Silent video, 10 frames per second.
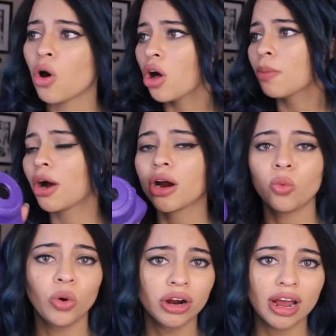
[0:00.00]

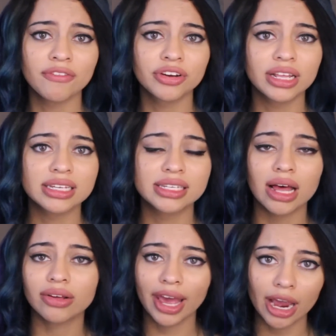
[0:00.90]
Walmart, wherever they
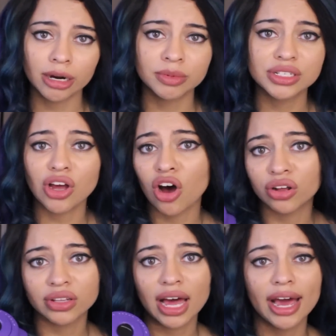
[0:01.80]
sell cameras
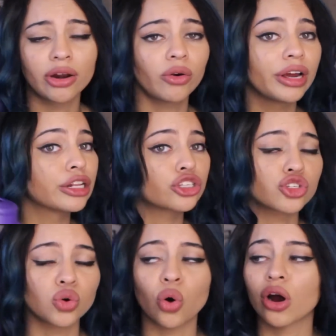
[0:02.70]
online or in
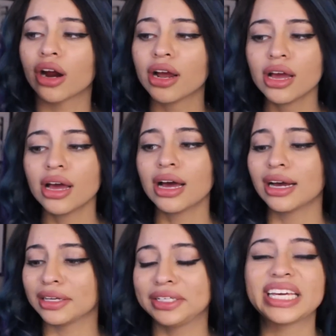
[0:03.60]
store
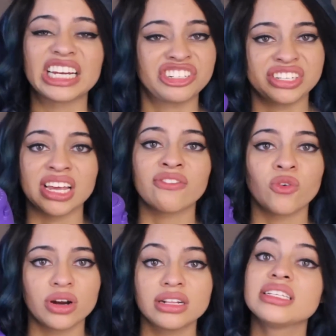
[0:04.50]
get yourself
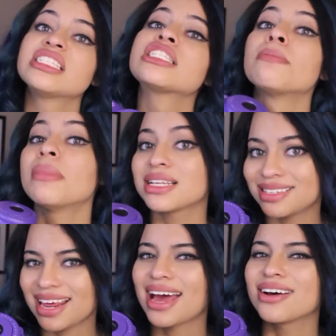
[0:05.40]
one of these, it's a
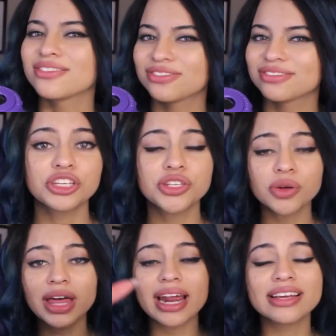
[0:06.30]
must have.
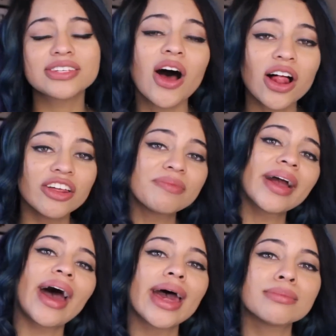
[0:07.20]
So that is all of
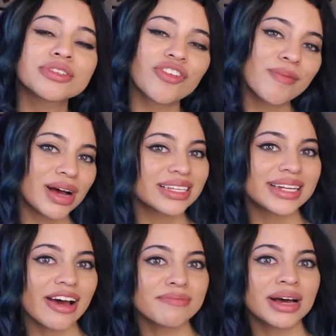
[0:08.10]
my items for
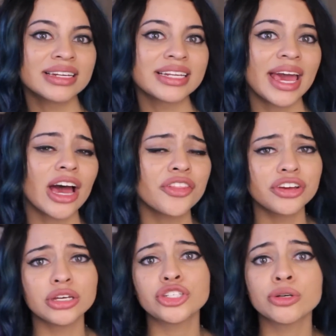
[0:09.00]
Must Have Monday. Other
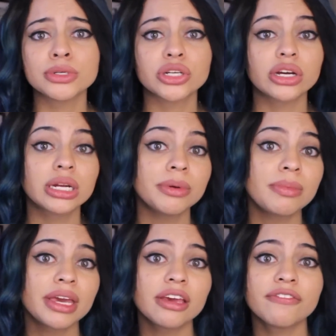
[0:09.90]
YouTubers are gonna be
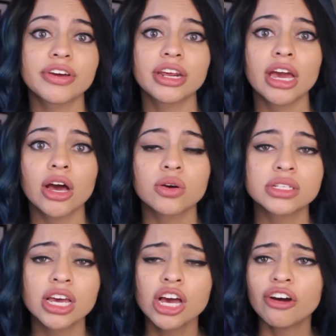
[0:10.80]
making
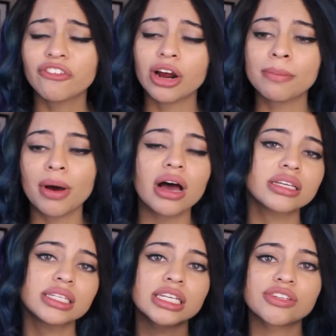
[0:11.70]
videos for
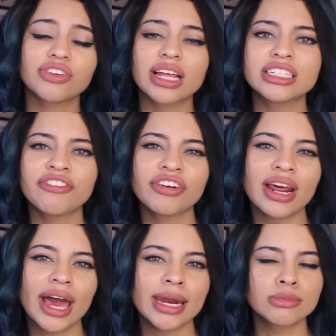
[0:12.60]
unboxings, for like
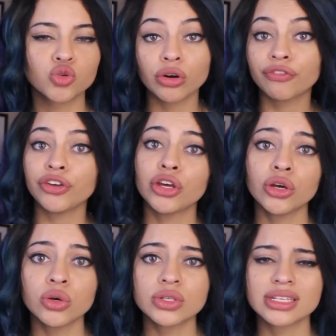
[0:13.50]
different items,
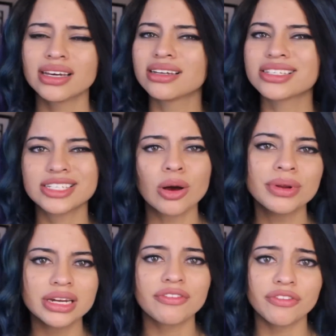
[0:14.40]
reviews, so
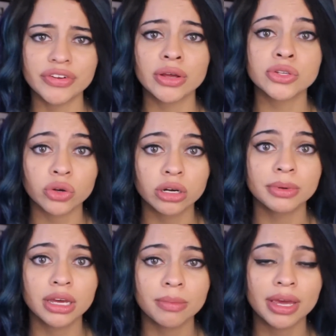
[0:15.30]
many different videos we're gonna
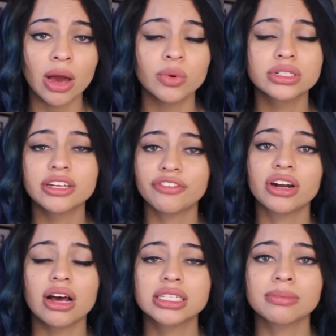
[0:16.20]
be coming out with
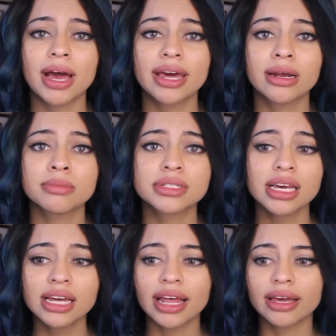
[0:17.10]
different awesome
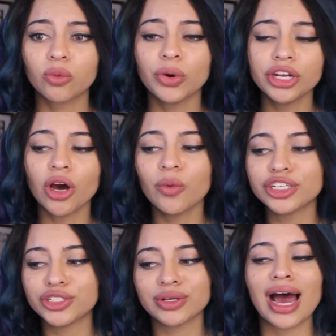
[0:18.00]
items. Like we know
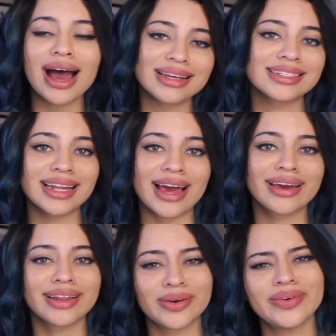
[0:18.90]
what you guys
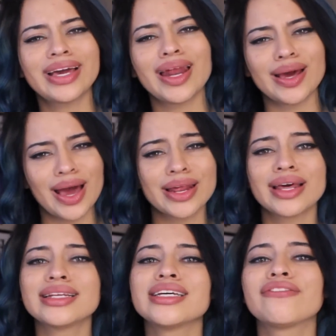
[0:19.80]
like, like we kinda got
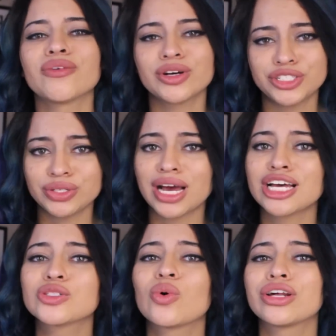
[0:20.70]
an idea for what you
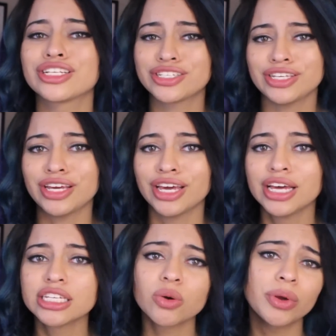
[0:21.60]
guys wanna see.
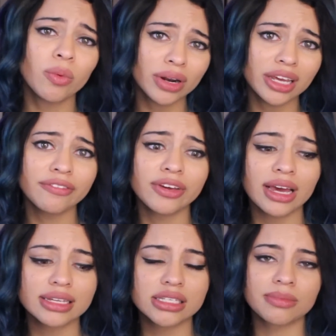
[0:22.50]
So we wanna give you
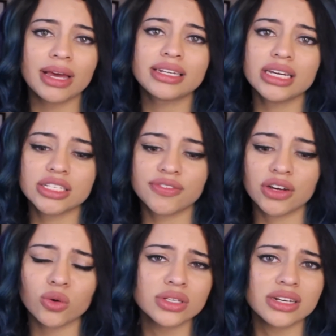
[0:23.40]
guys some ideas for
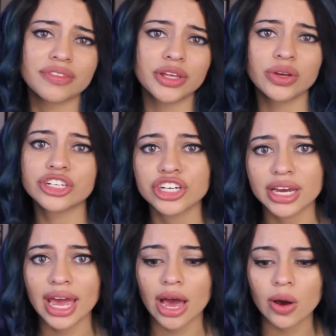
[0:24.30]
cool stuff that you can
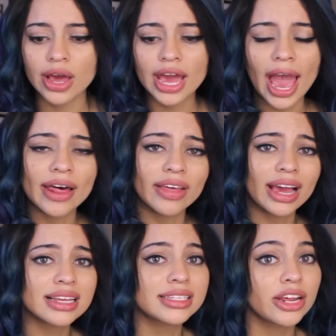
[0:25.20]
check out. And
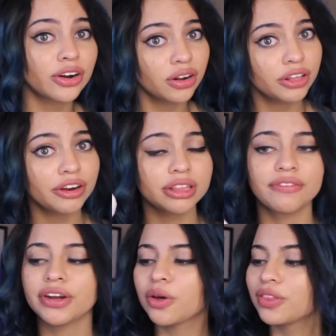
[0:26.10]
like I said earlier in
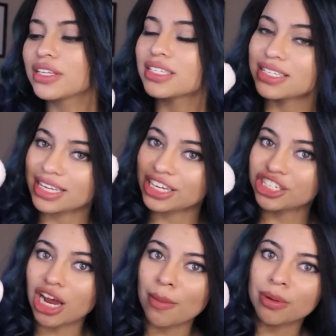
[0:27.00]
the video, this is a
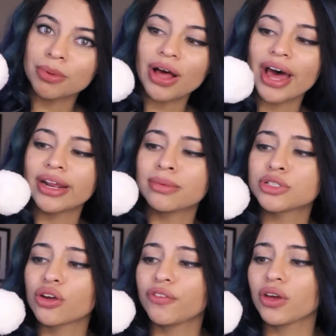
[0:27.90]
shoppable item,
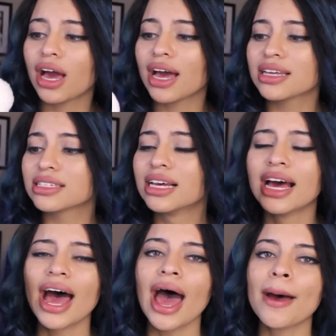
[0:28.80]
so if you guys
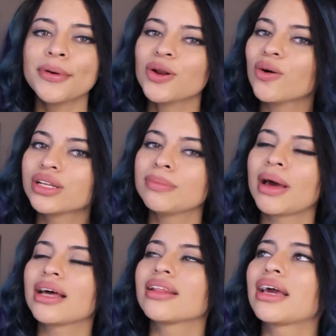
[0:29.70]
have been holding
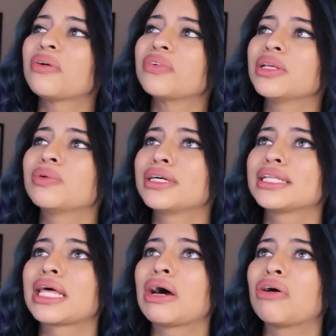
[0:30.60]
back, like I really want to
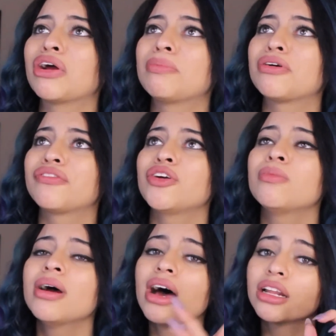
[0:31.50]
get that Ari
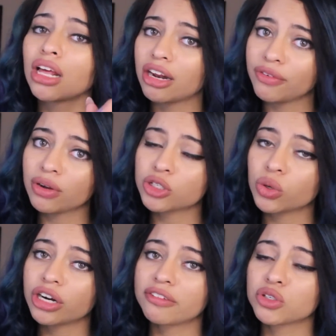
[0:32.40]
perfume. A lot of you on
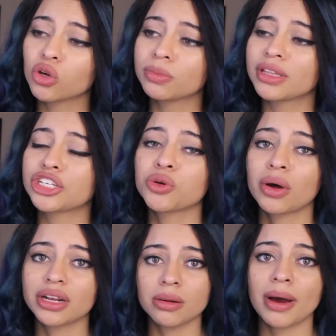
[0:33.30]
Twitter have told me that you
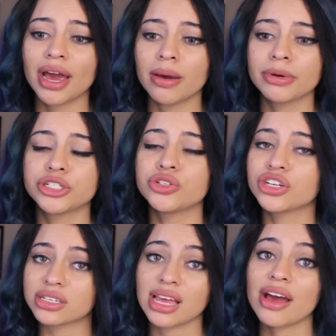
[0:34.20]
wanted to buy it, but you
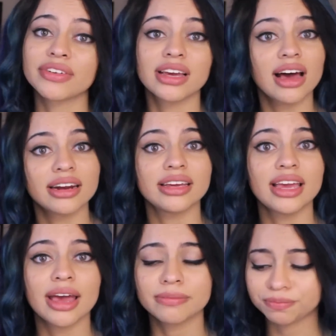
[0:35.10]
just haven't got it
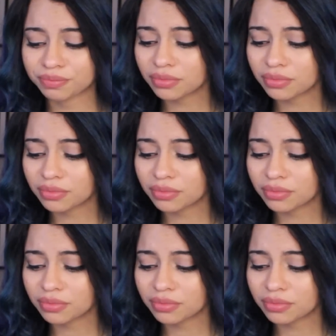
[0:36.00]
yet.